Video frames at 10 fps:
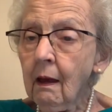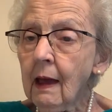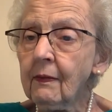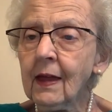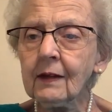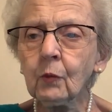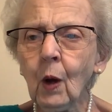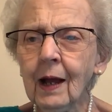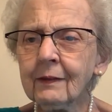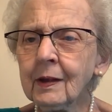And that's
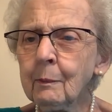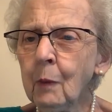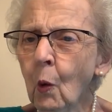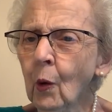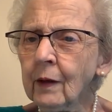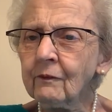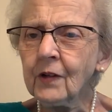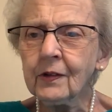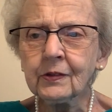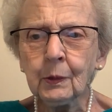why it's important for
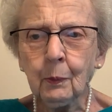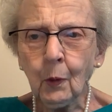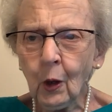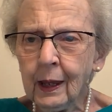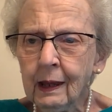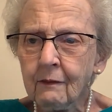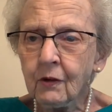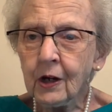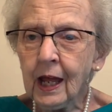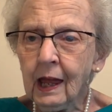us to pray
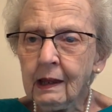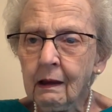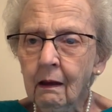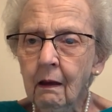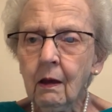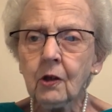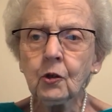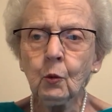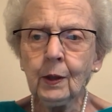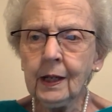every day,
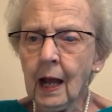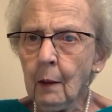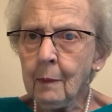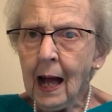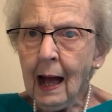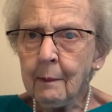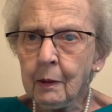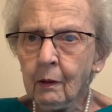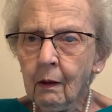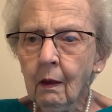to read our
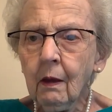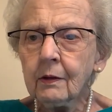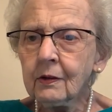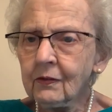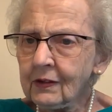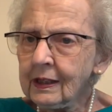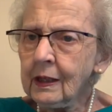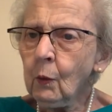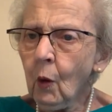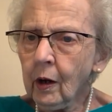Bible, to
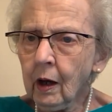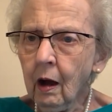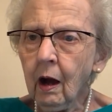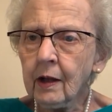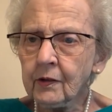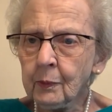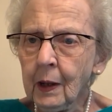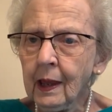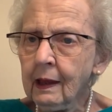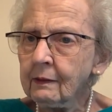see what God's
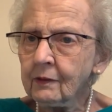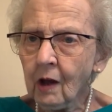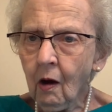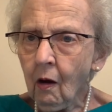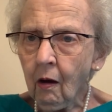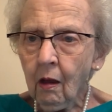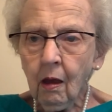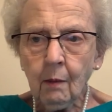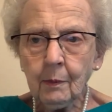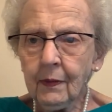plans are.
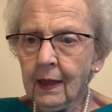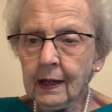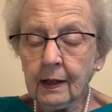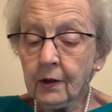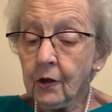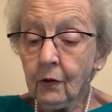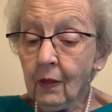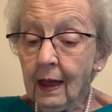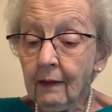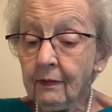But they didn't do
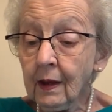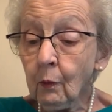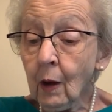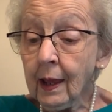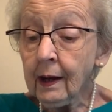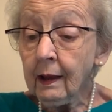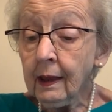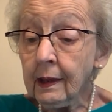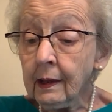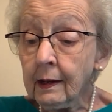that. They ran
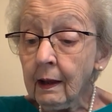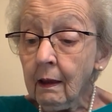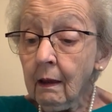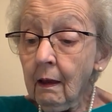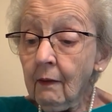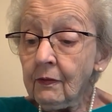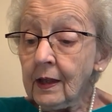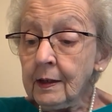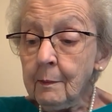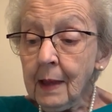ahead. They
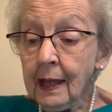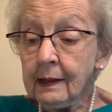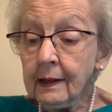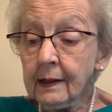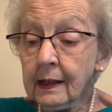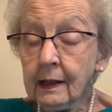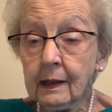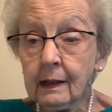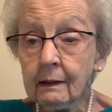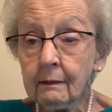demanded a
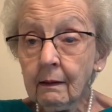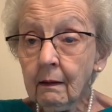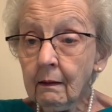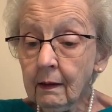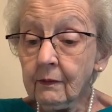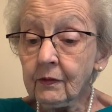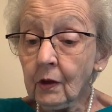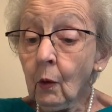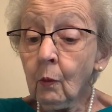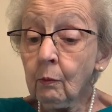king, and
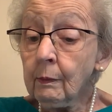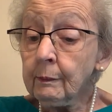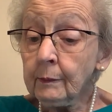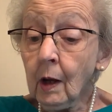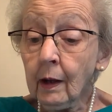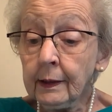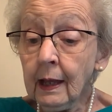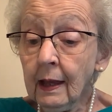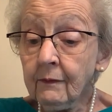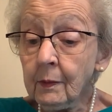so God
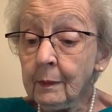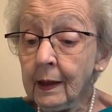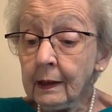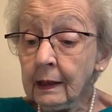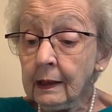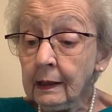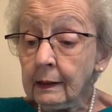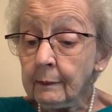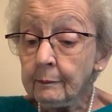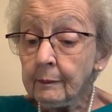gave them their king.